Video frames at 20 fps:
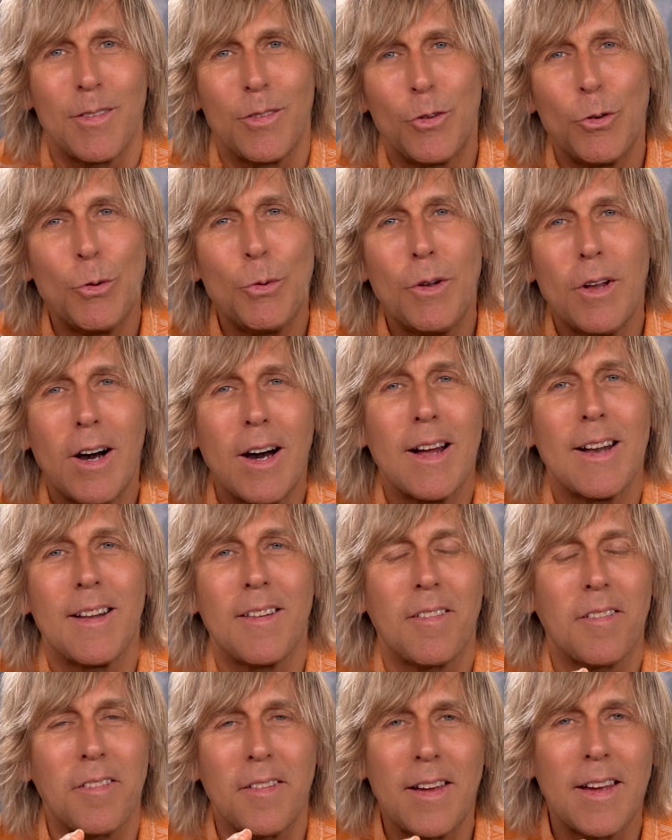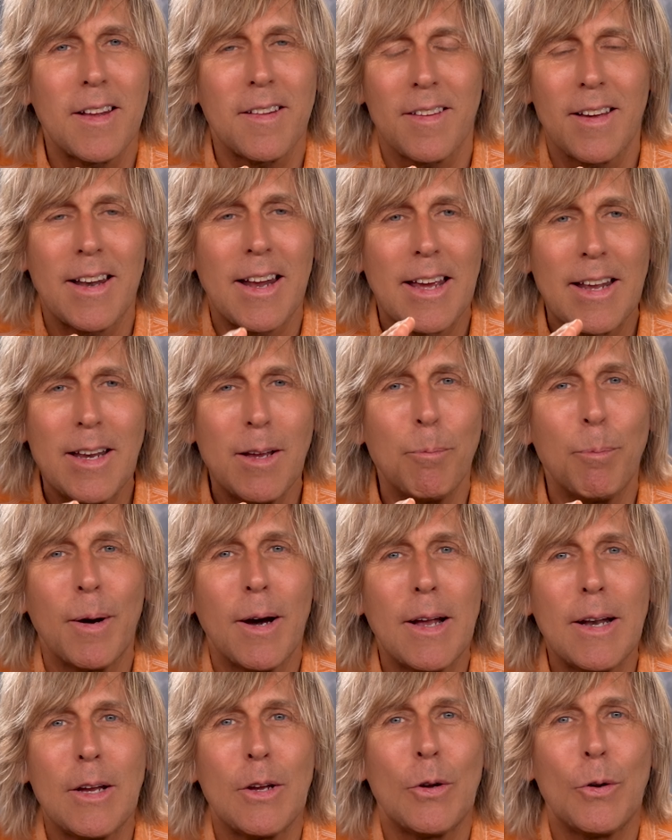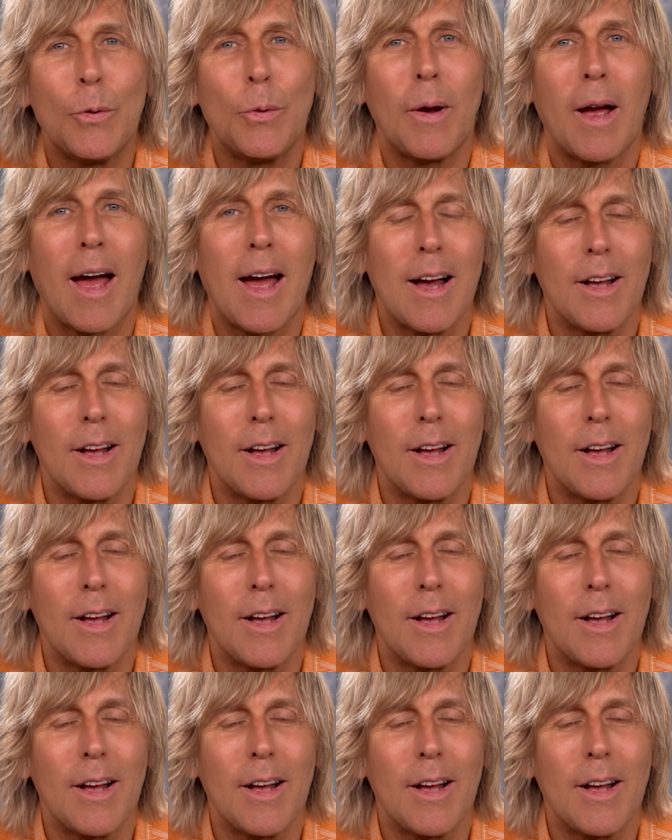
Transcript: Do not think that anybody who